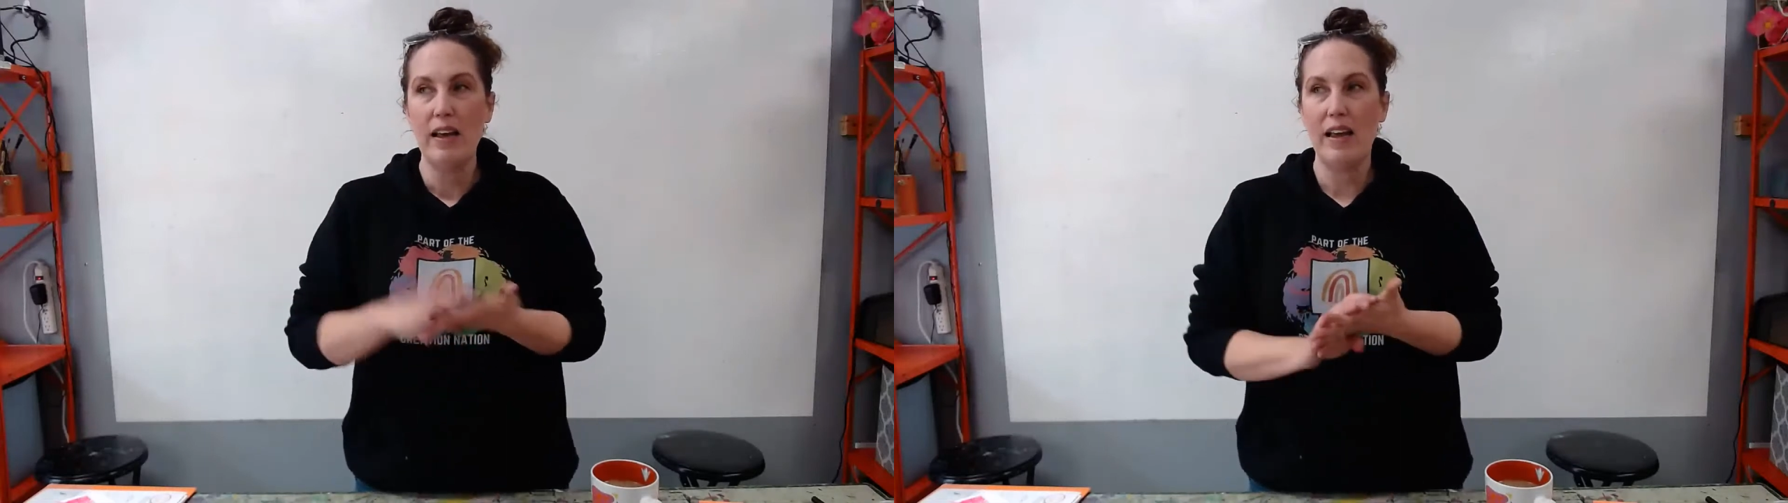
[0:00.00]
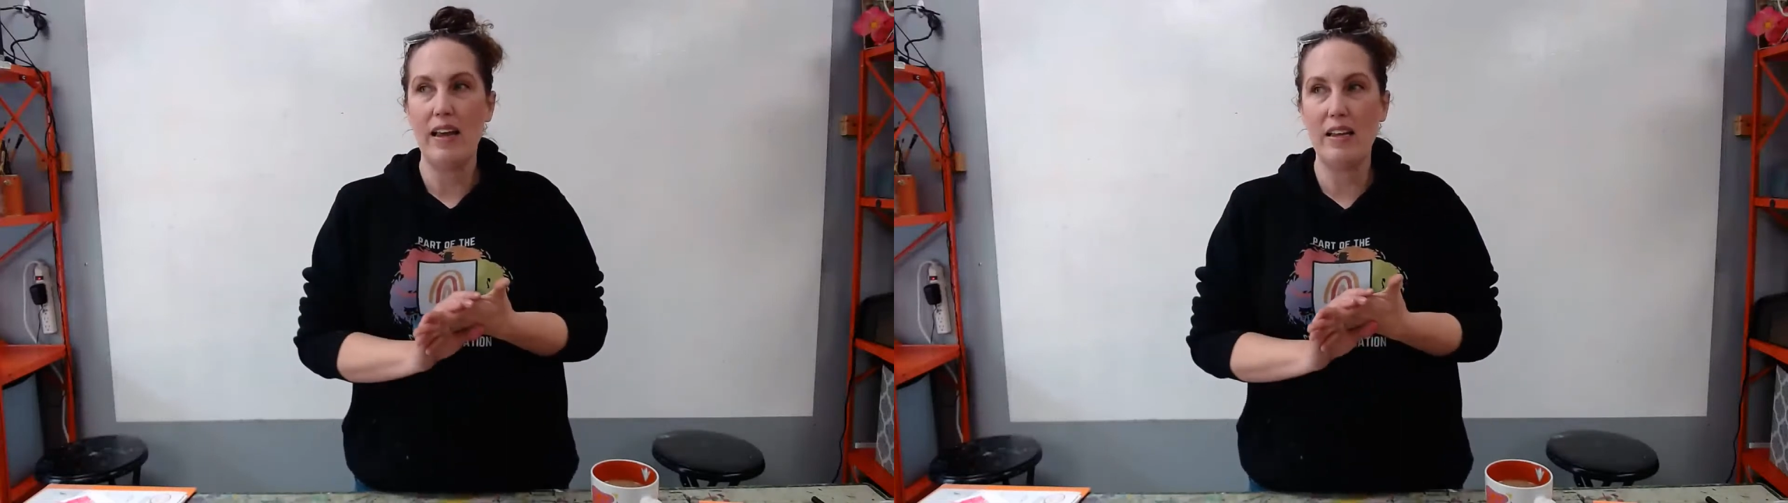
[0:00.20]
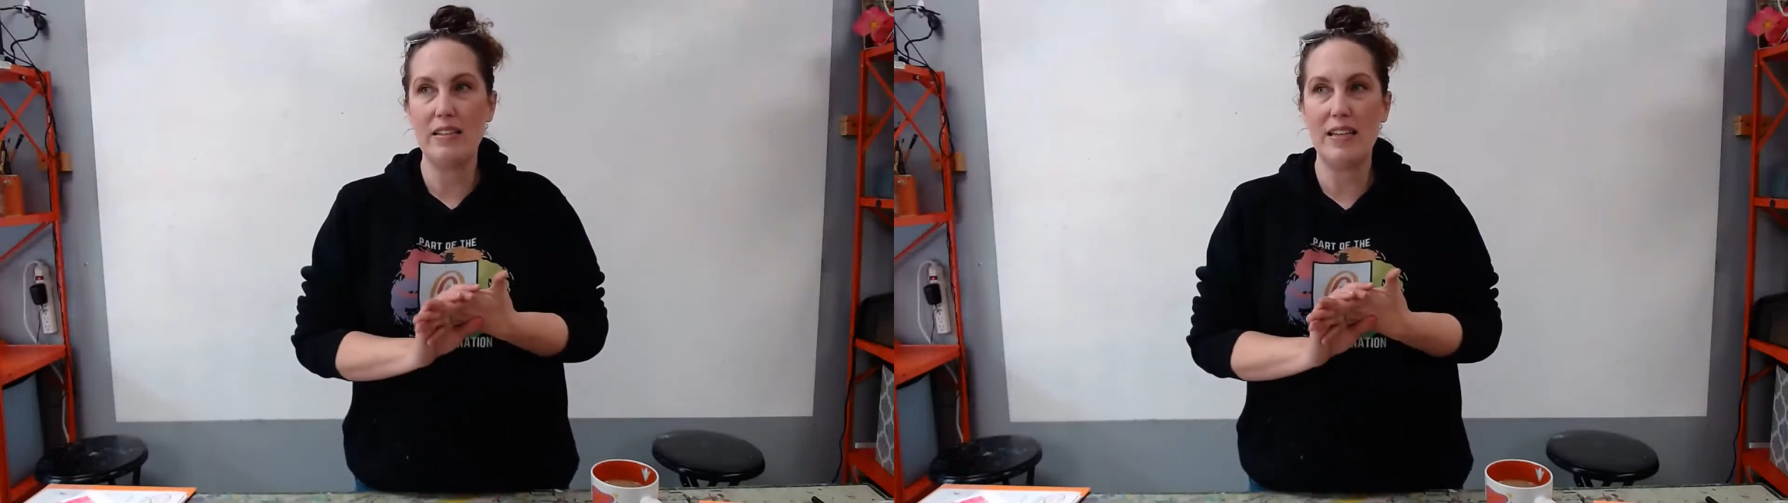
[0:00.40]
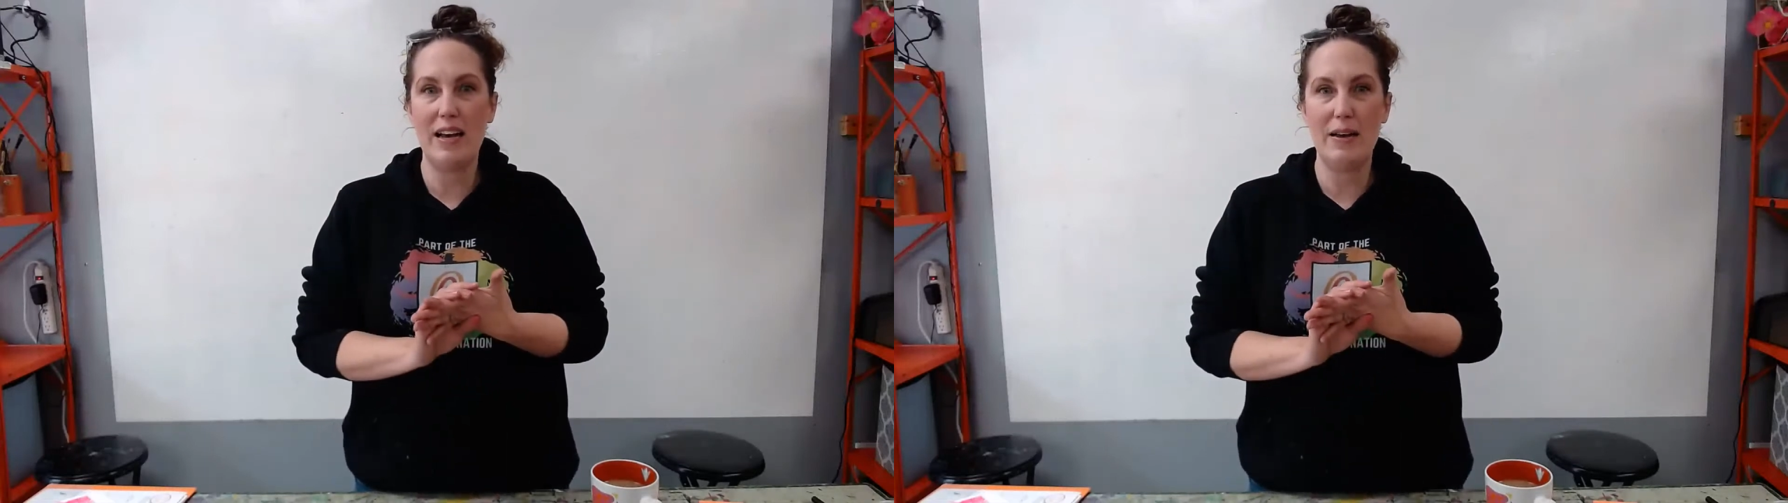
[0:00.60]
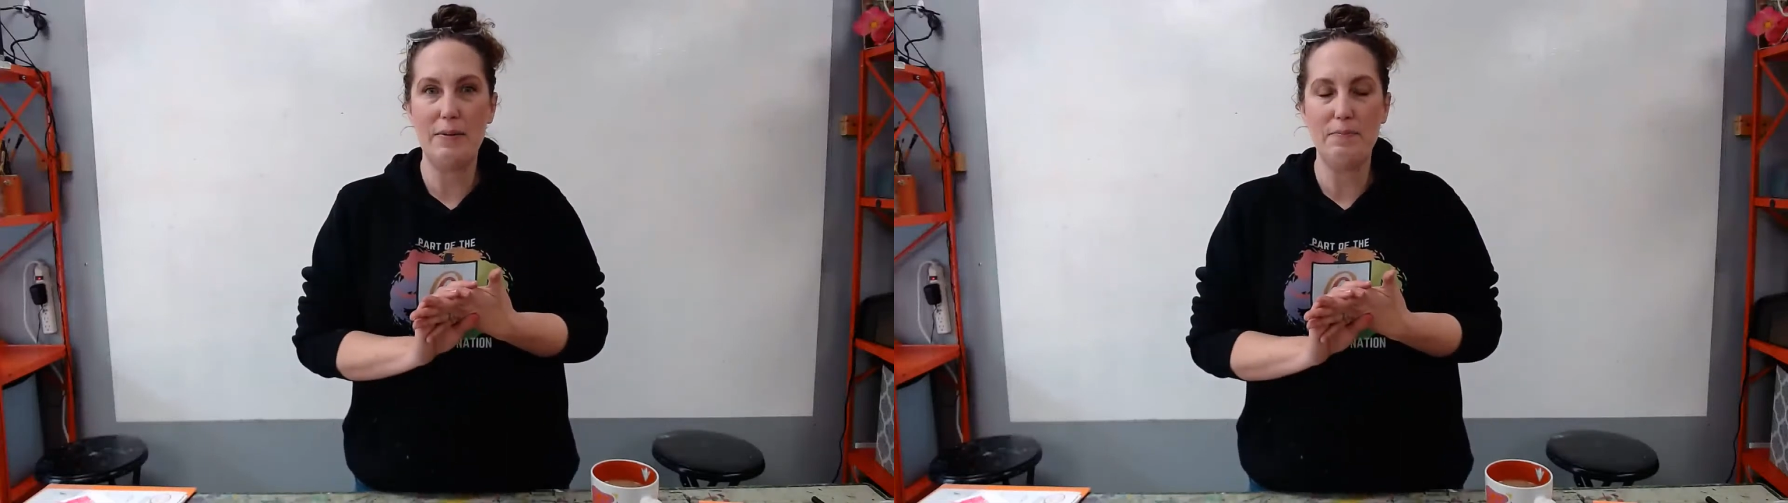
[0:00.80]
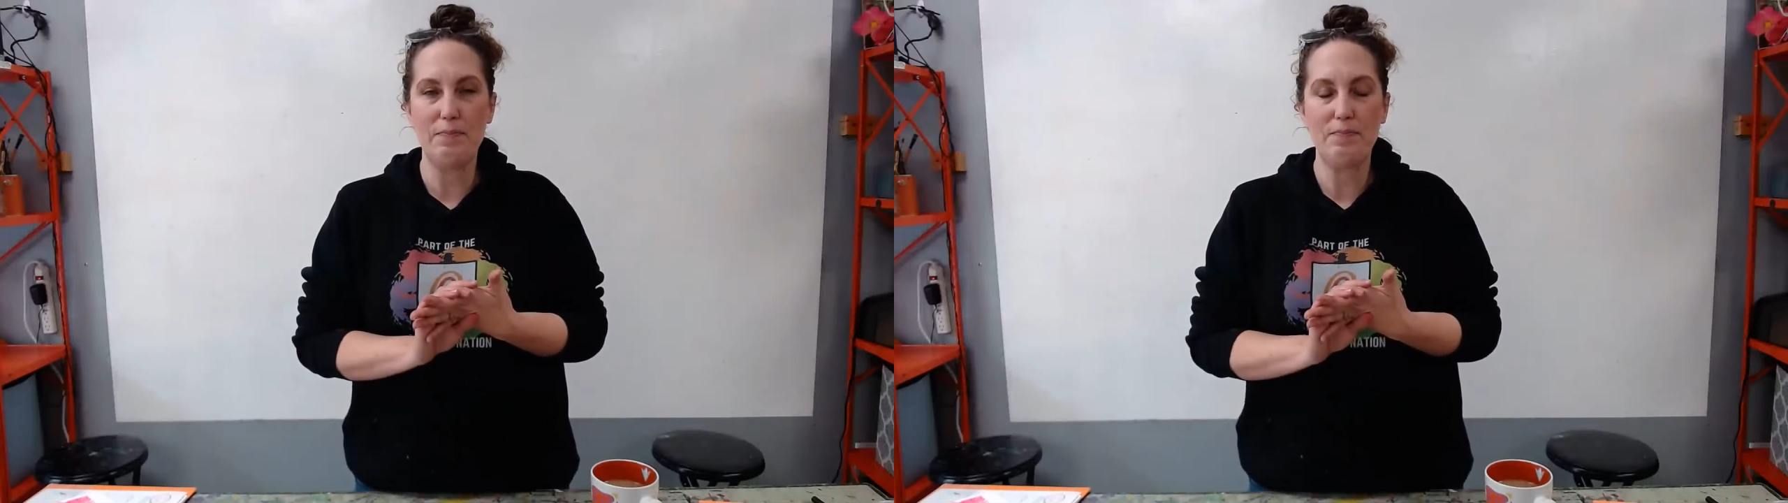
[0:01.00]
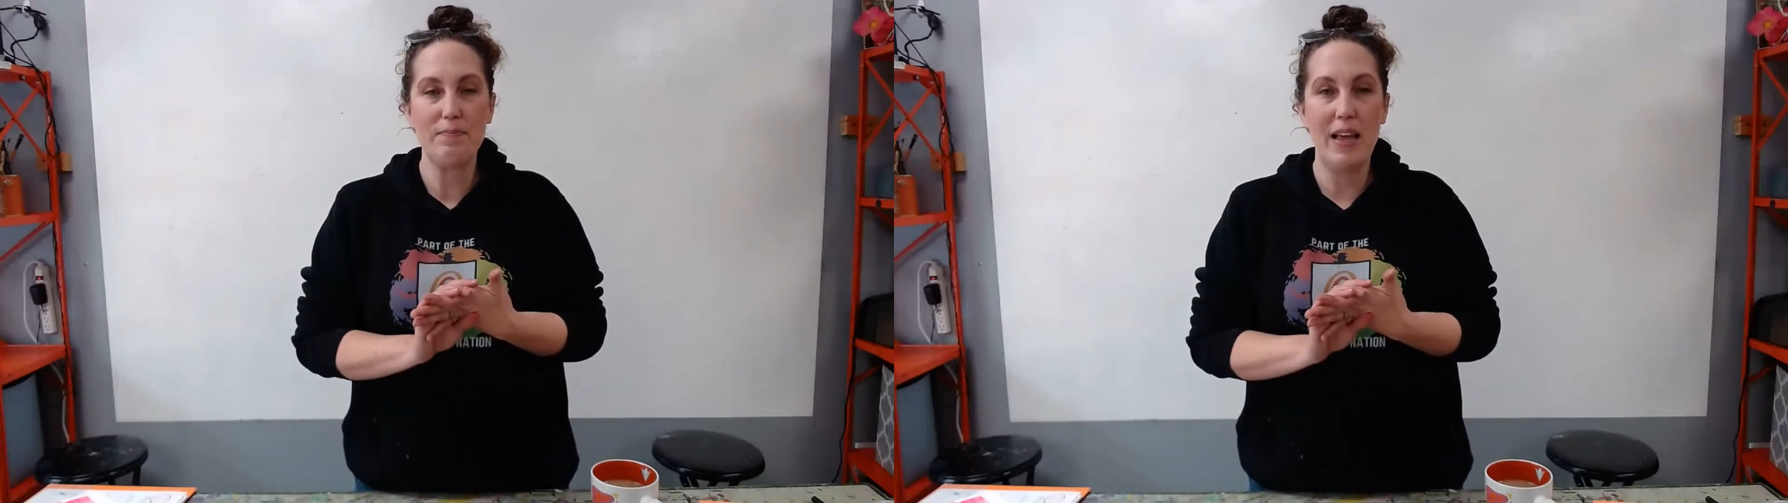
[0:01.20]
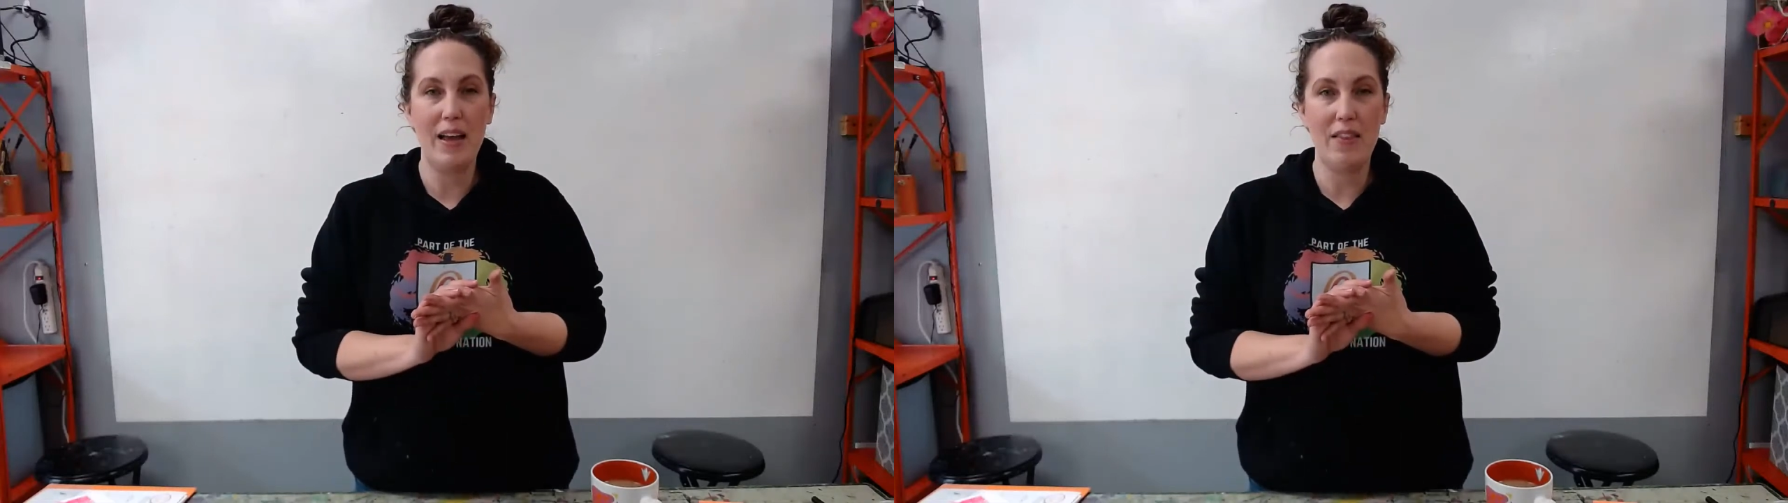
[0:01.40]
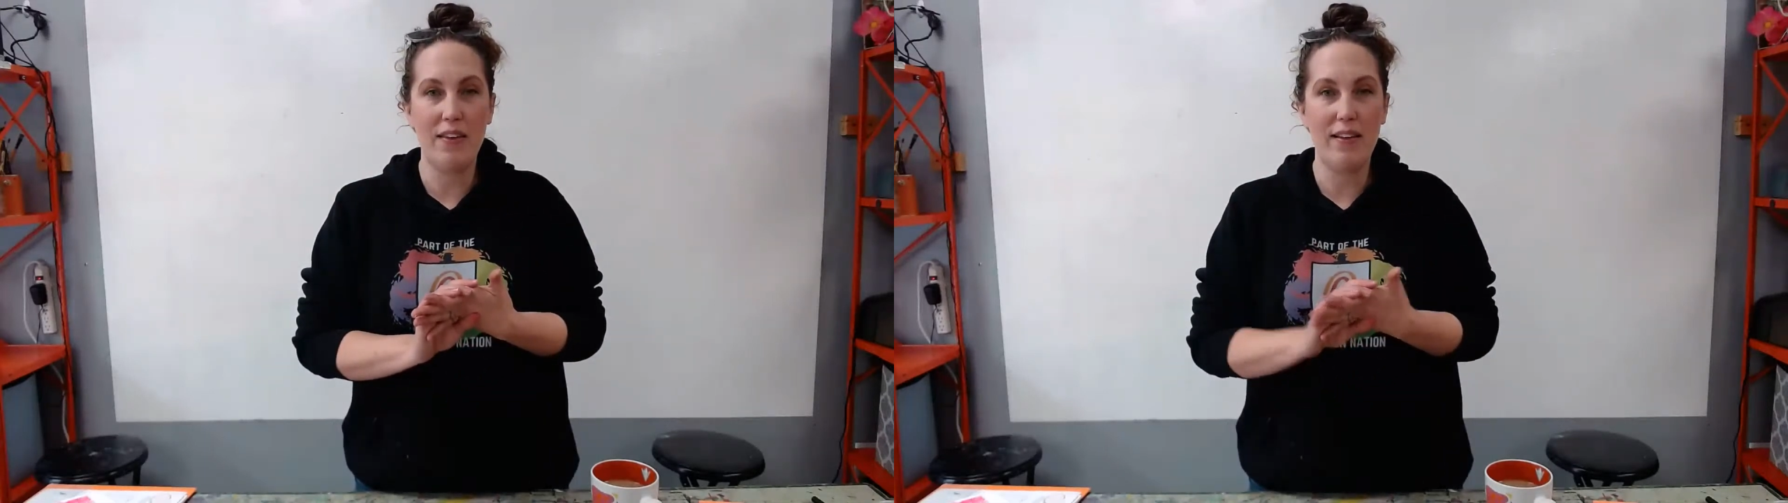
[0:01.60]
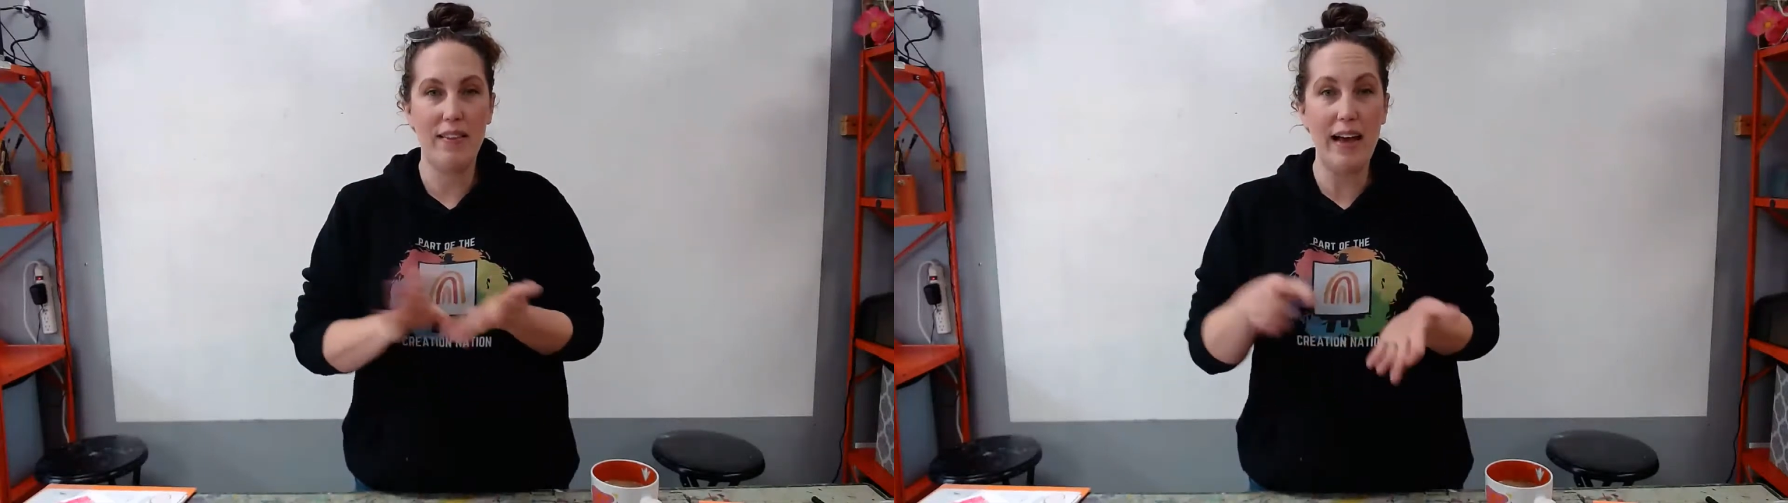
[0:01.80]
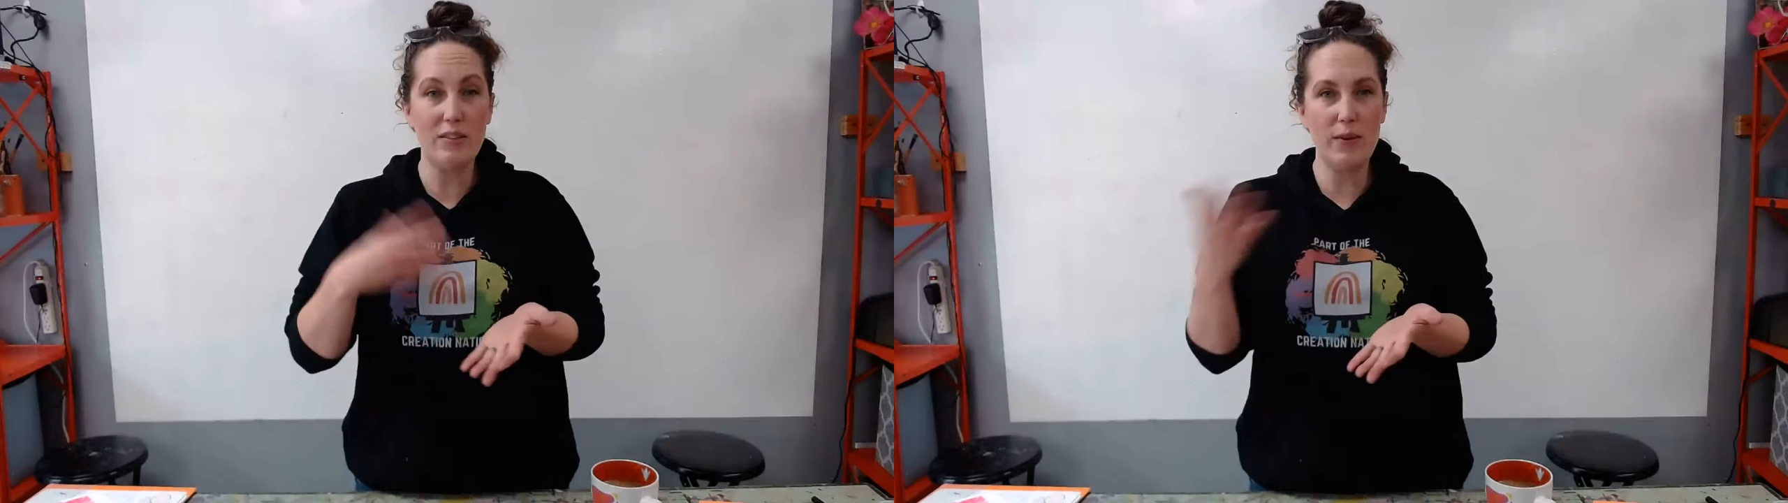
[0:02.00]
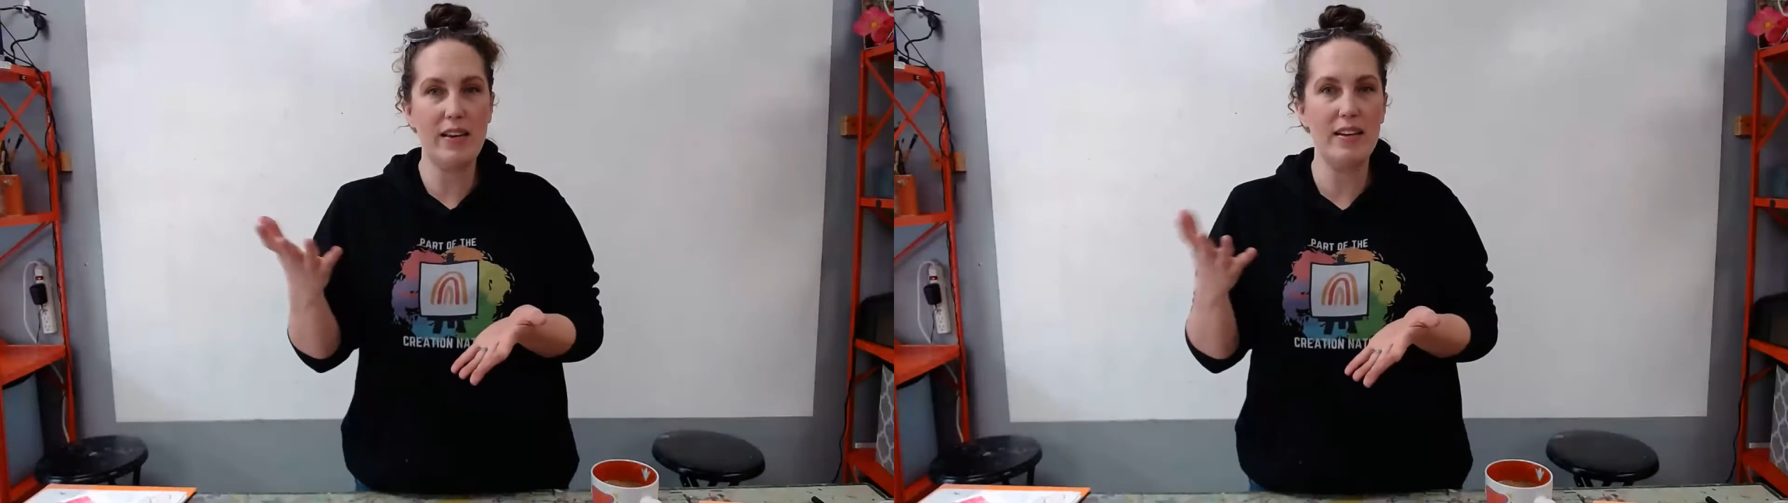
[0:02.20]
is the last week,